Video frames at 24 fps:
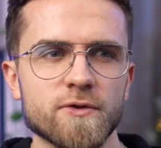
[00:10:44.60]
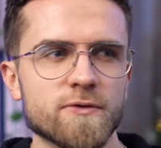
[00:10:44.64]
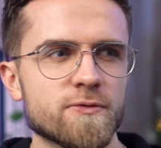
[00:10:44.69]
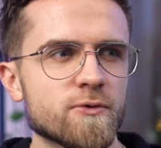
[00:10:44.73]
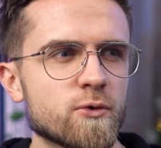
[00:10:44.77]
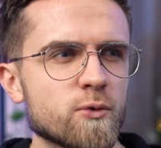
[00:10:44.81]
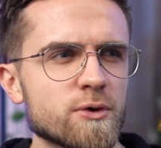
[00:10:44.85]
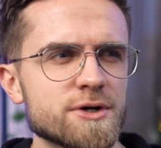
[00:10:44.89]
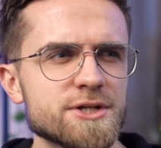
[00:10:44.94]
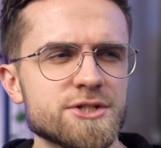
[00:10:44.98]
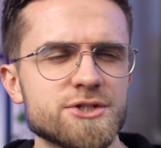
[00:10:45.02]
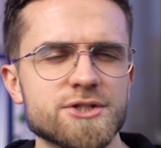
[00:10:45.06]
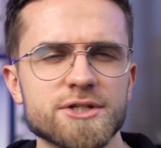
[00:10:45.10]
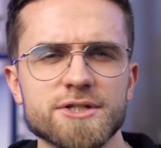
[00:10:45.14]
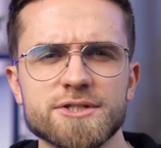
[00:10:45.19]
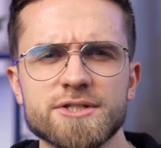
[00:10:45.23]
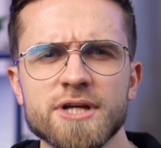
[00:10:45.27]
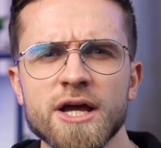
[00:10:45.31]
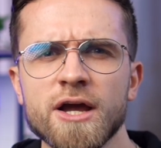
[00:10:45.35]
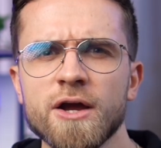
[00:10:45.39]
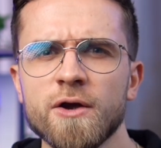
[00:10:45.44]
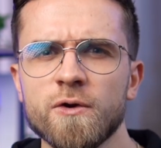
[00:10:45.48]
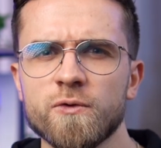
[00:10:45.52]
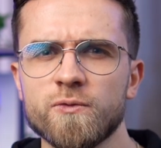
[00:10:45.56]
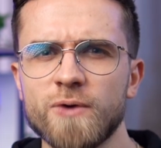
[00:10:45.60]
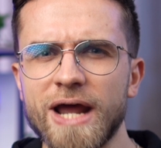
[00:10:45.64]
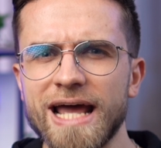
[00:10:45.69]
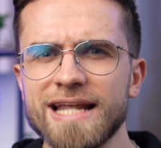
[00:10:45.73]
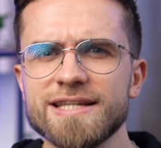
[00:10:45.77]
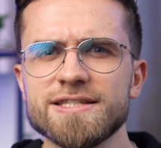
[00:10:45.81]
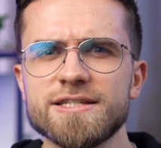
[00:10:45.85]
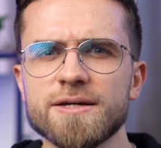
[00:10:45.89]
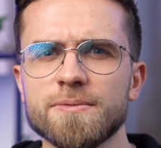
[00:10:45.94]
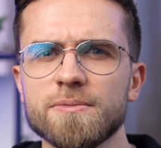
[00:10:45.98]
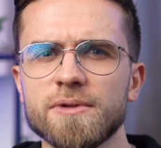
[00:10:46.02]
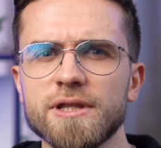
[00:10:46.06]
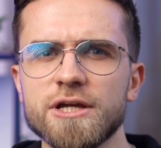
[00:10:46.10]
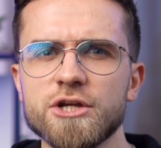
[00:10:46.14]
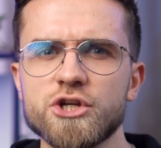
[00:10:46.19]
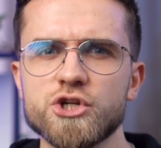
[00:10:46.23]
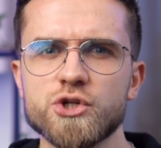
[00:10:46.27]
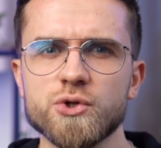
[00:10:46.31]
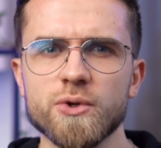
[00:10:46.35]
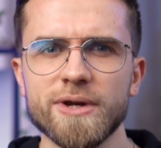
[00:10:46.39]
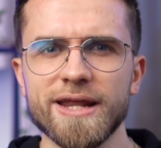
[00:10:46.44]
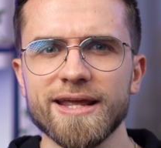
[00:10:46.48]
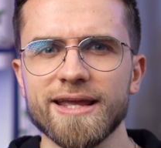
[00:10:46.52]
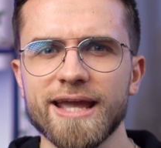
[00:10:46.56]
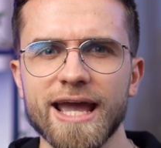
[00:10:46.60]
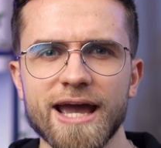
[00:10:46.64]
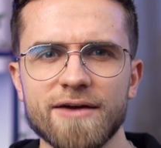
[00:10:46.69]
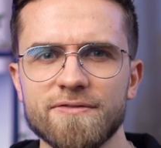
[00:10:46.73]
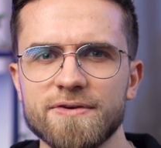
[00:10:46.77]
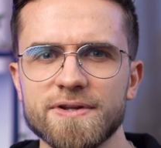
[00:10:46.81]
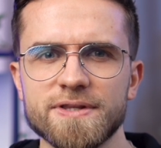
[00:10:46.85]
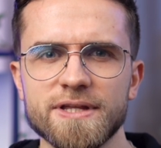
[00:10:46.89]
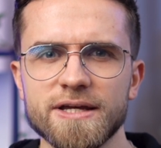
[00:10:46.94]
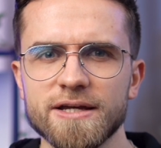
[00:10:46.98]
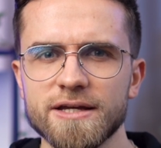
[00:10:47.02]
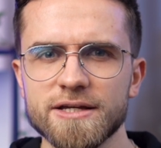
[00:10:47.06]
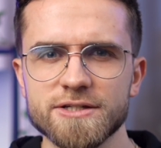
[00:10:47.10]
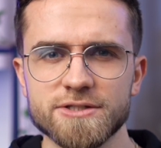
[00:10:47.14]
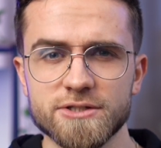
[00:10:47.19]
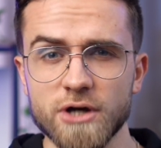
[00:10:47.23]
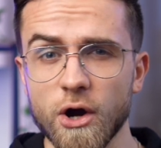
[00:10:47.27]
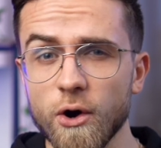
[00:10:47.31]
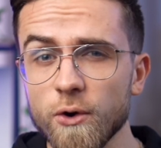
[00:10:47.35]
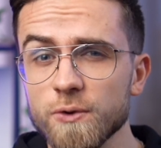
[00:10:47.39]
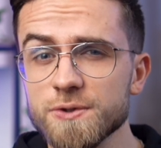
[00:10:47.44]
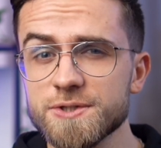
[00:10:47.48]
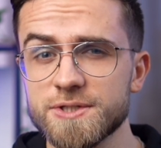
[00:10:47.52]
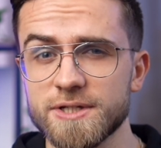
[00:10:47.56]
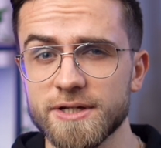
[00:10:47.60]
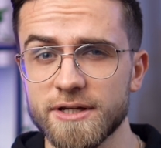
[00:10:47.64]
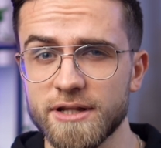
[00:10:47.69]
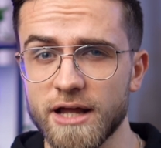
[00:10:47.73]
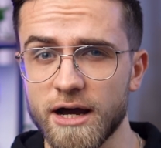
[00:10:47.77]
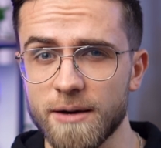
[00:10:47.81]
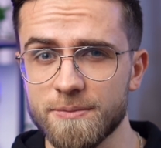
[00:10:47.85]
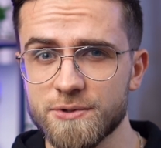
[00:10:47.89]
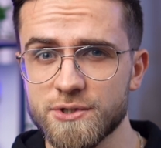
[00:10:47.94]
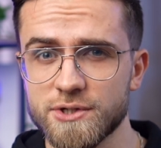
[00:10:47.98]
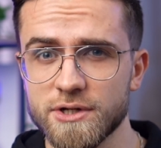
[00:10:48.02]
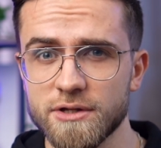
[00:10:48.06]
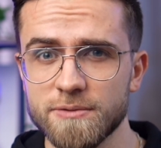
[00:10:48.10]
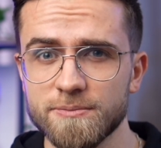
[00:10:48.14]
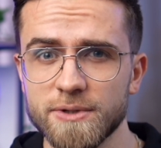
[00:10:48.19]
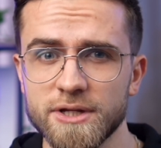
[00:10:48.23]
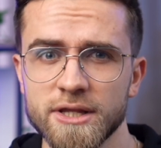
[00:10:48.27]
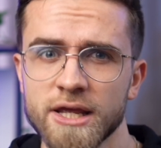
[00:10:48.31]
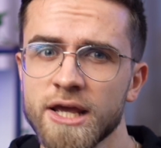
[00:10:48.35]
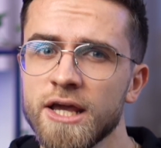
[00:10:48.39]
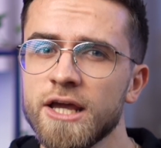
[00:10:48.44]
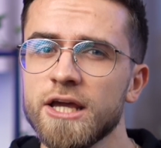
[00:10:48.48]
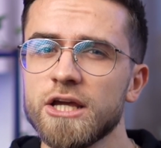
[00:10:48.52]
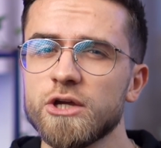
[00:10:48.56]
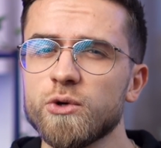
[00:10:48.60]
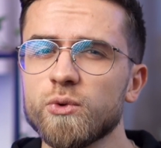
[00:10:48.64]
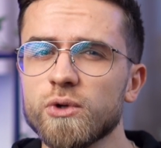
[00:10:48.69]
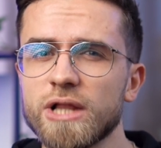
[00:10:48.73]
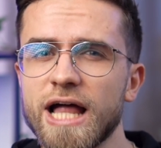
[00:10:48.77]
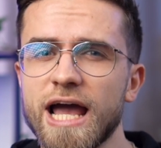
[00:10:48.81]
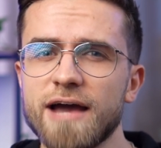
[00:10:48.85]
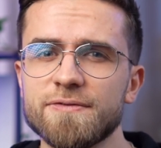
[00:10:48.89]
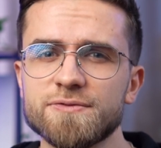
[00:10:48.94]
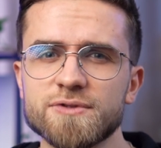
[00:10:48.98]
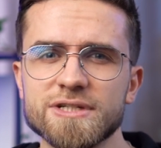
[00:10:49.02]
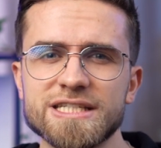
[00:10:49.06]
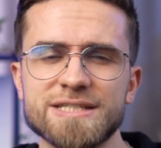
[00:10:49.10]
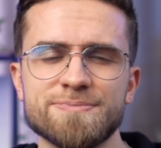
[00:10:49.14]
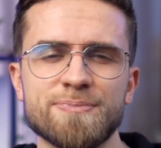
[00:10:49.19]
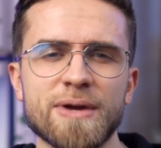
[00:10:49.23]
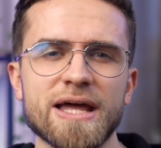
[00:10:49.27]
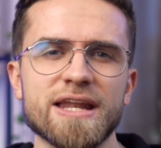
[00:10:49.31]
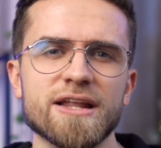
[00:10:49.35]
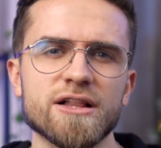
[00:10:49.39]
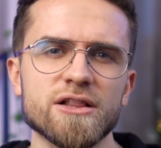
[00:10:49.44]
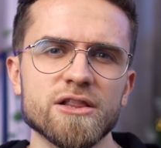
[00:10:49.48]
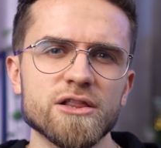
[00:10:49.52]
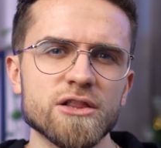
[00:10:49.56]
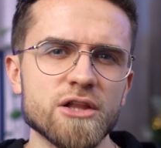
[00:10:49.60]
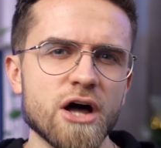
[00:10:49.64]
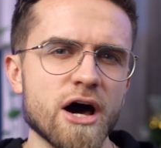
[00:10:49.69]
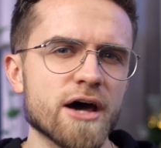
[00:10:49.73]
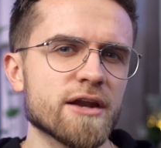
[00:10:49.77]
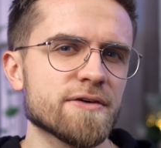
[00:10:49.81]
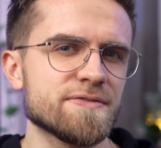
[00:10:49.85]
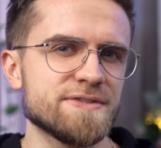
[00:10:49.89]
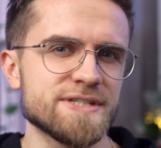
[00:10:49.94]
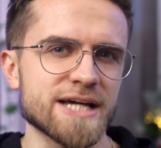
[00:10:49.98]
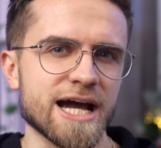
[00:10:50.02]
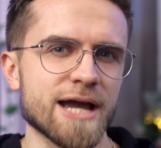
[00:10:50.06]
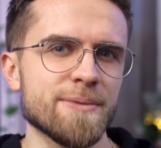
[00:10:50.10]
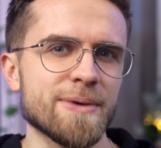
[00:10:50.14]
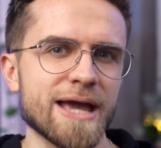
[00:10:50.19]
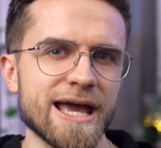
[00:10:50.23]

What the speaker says: Of course, just randomly shooting everything is also an option, but you will have to spend a lot of time